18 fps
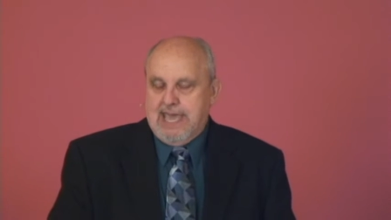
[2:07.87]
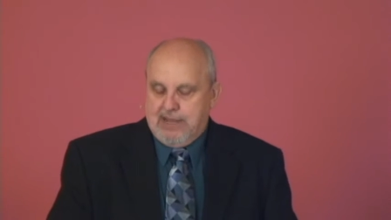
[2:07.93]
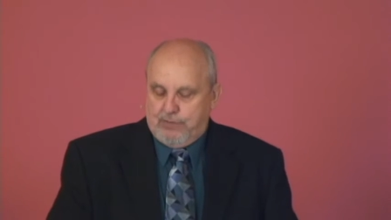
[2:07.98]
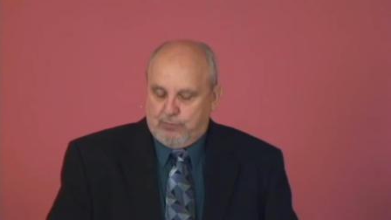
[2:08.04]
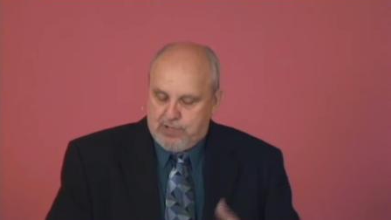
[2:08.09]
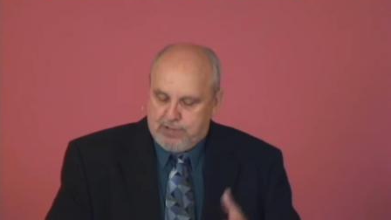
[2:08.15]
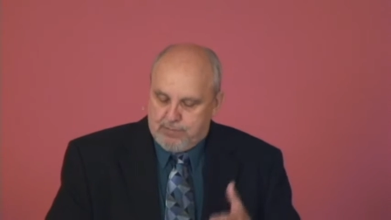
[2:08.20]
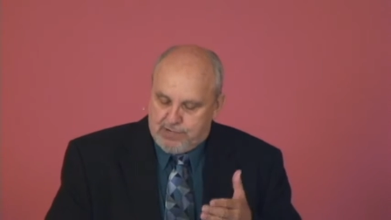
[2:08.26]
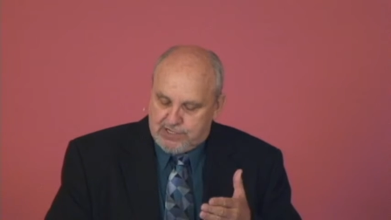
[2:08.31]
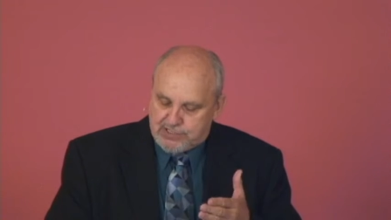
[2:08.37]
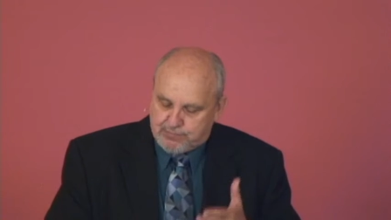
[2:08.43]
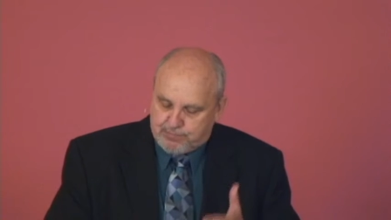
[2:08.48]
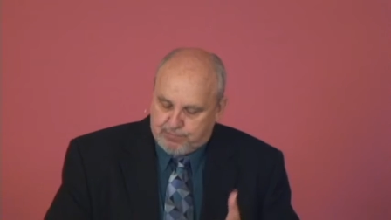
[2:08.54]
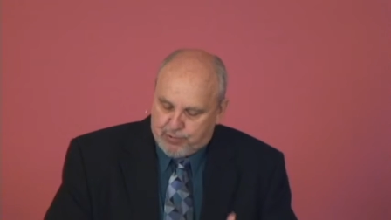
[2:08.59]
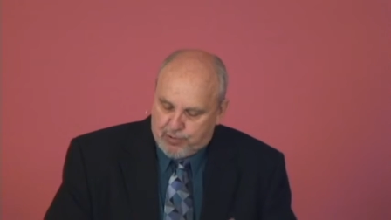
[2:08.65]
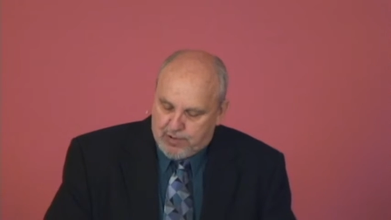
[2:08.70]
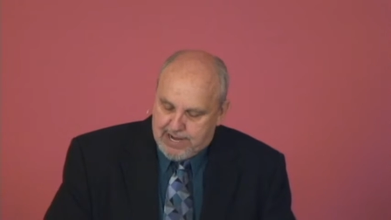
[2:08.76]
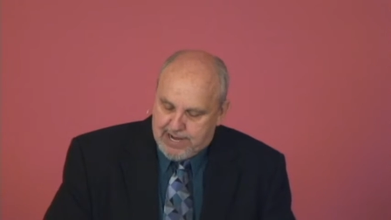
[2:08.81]
And we
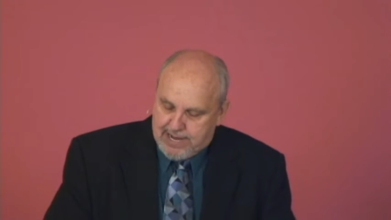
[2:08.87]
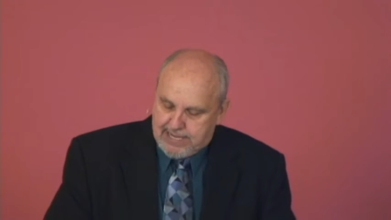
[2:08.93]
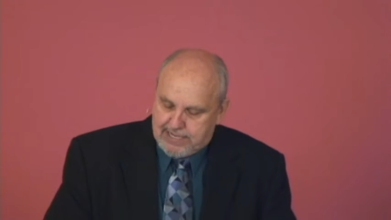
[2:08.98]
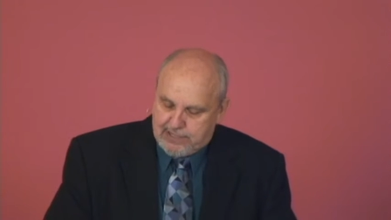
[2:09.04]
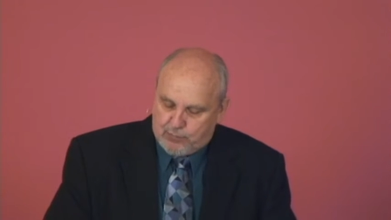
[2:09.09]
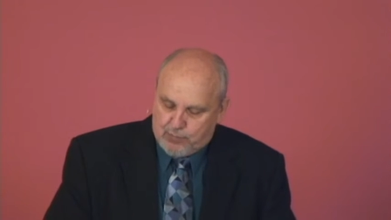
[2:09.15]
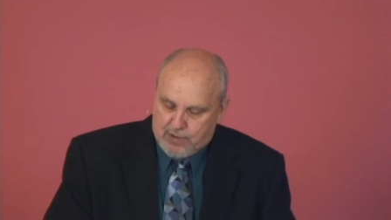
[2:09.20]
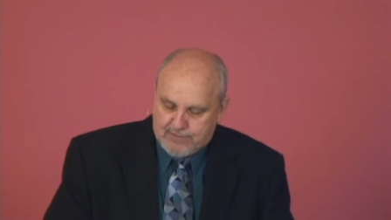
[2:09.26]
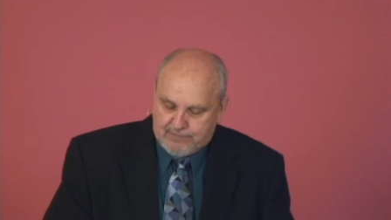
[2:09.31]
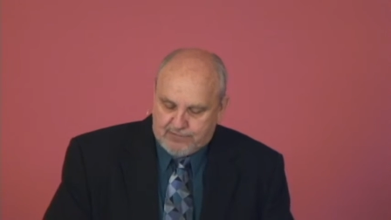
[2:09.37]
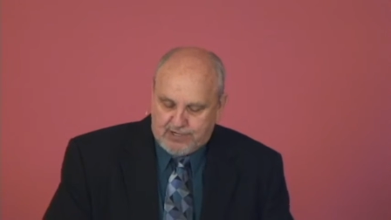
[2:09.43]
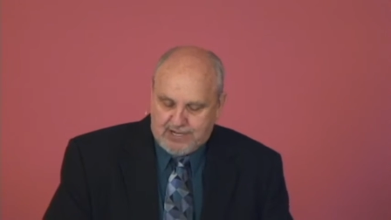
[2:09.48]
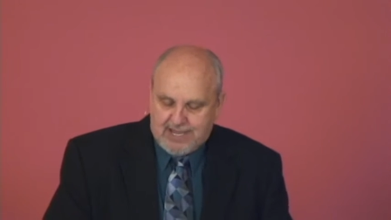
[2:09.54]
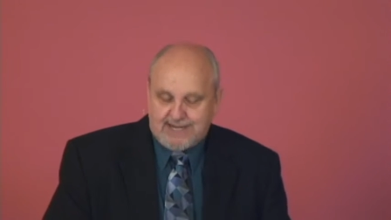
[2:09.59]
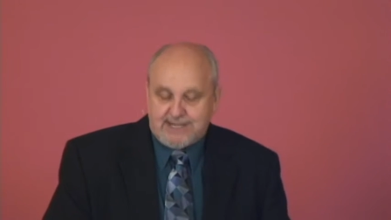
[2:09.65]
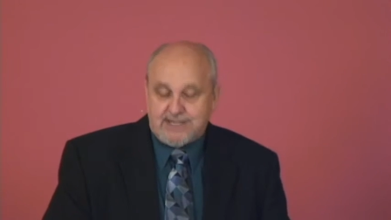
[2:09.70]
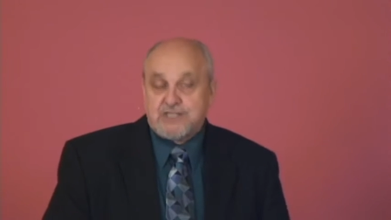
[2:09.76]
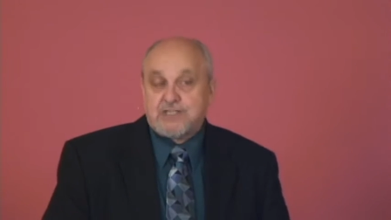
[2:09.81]
must pray and wait
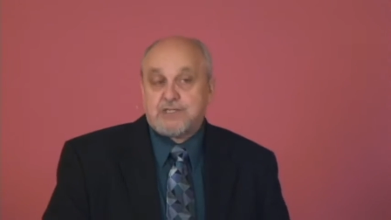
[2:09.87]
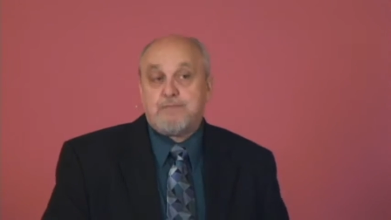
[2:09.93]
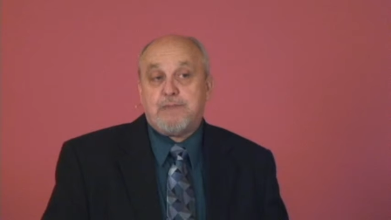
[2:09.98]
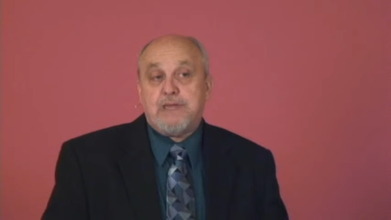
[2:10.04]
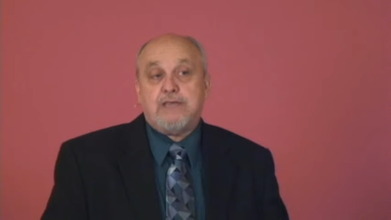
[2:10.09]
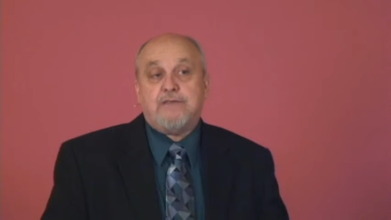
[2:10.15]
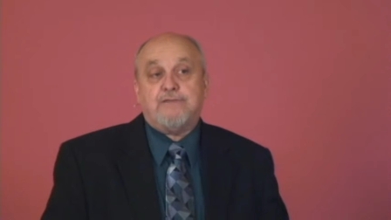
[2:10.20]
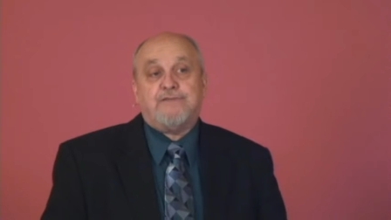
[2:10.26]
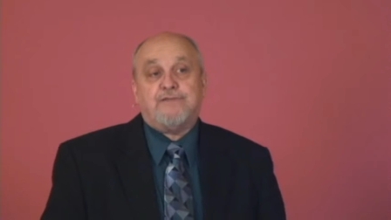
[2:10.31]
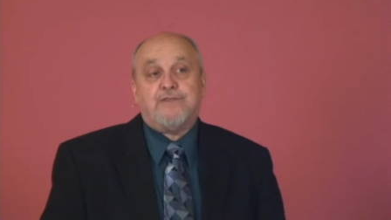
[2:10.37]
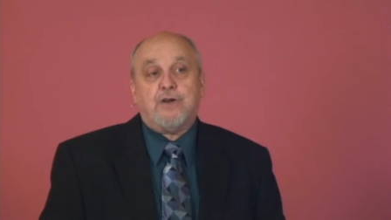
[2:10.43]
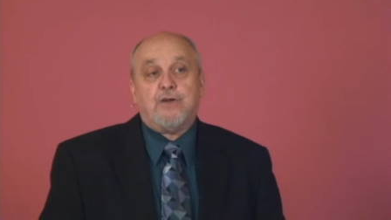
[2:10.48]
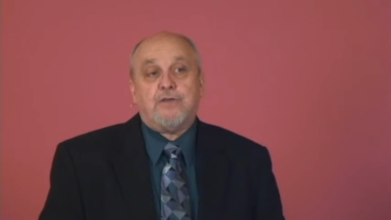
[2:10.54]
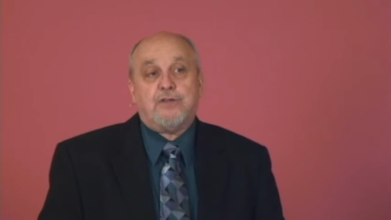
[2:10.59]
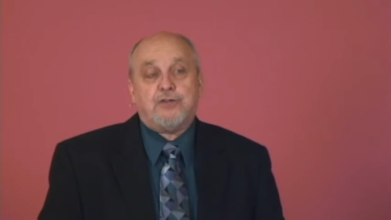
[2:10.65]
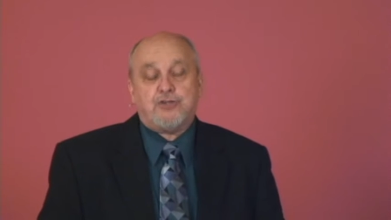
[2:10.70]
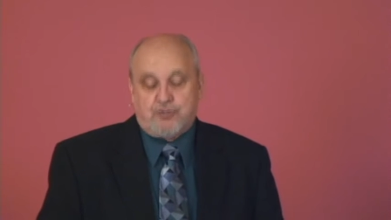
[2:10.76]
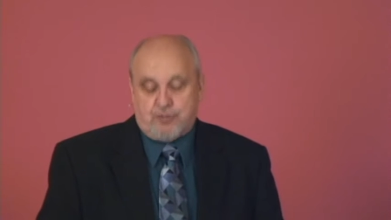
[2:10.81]
for God to speak
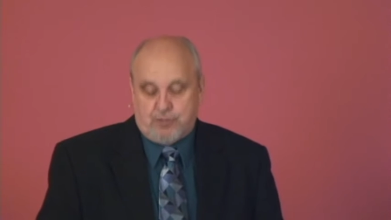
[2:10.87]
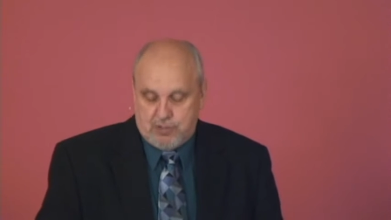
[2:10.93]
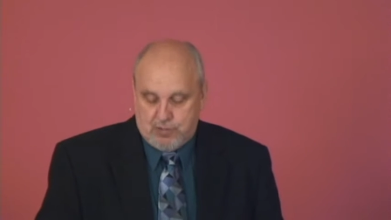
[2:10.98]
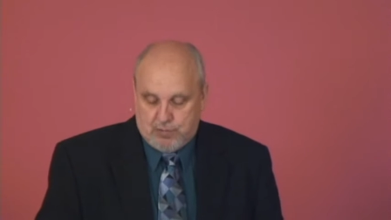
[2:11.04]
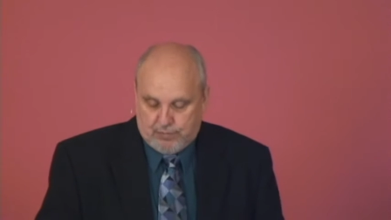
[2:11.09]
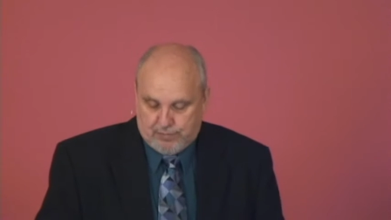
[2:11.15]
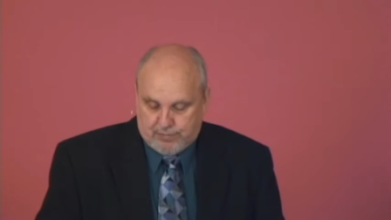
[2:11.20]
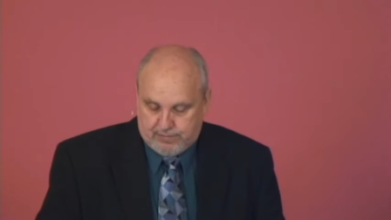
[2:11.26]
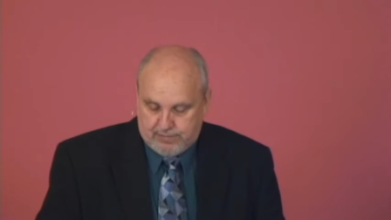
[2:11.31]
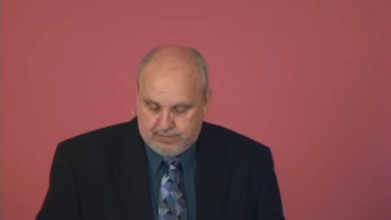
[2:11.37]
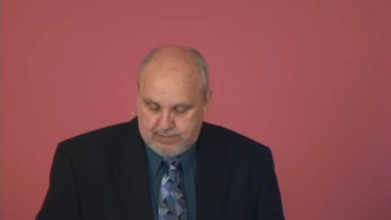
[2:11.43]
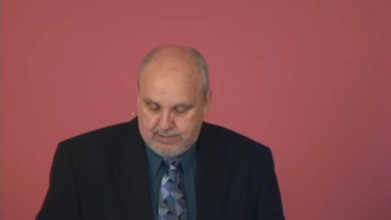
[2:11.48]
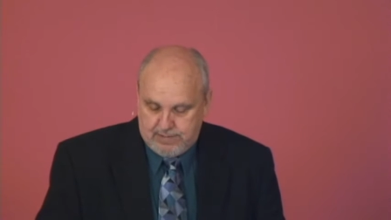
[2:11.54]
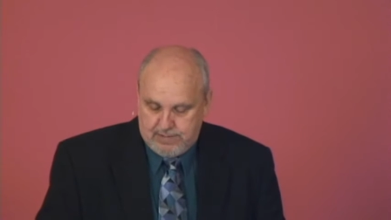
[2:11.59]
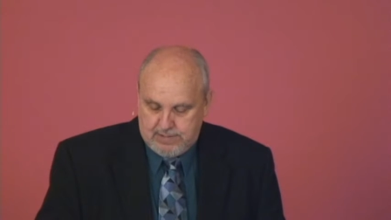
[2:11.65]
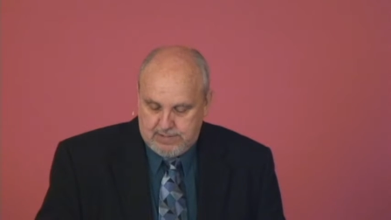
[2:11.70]
further truth